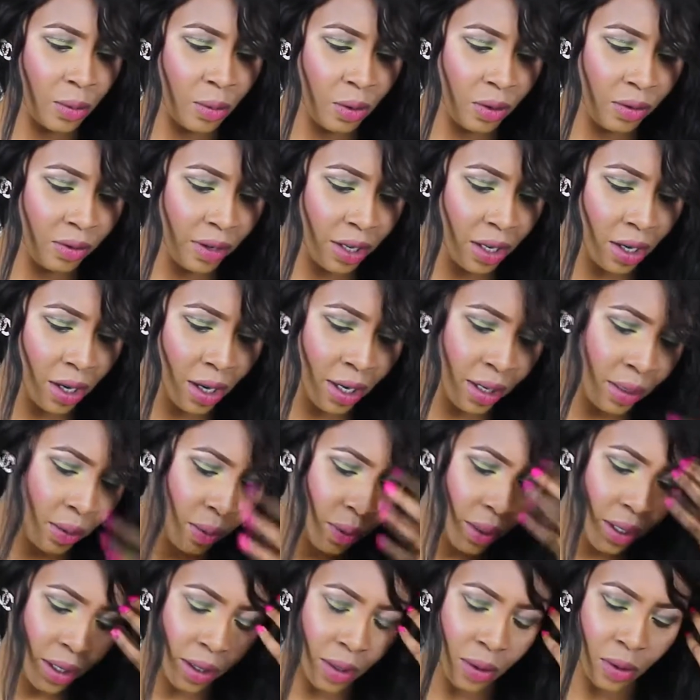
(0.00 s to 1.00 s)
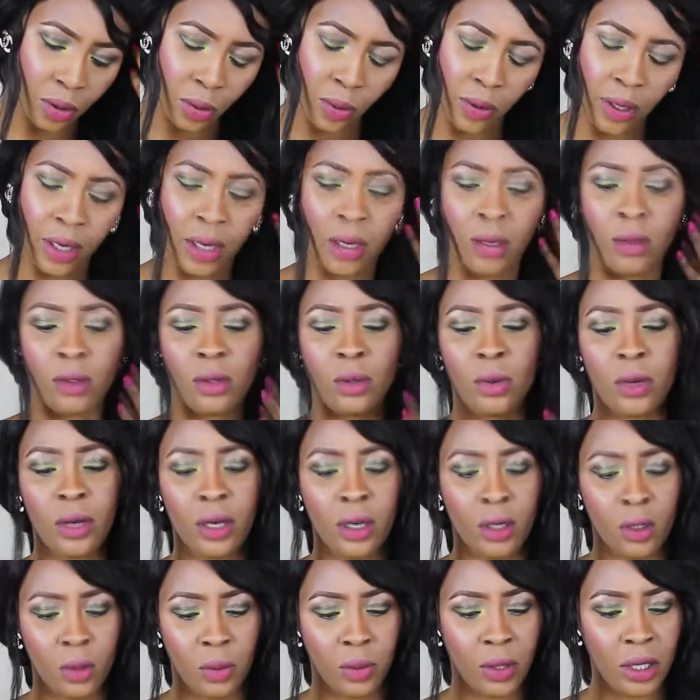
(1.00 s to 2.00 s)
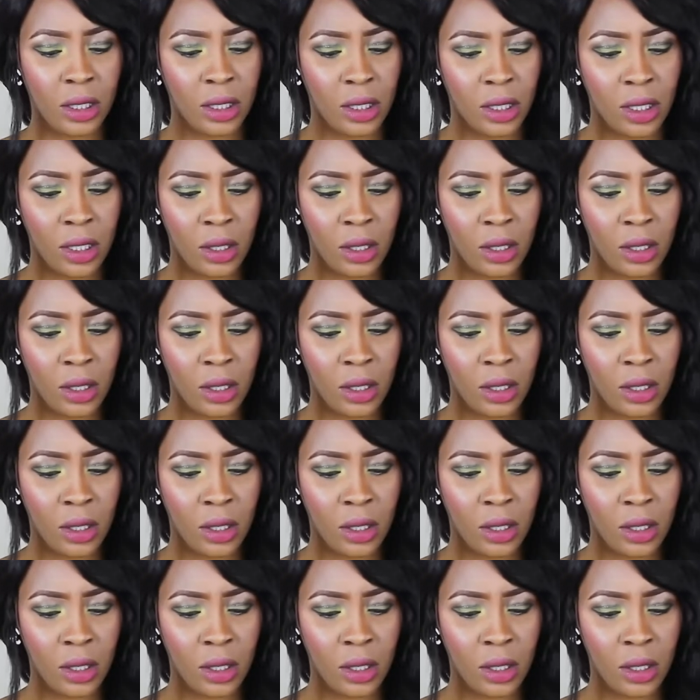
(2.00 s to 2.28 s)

moving on, what else? What else?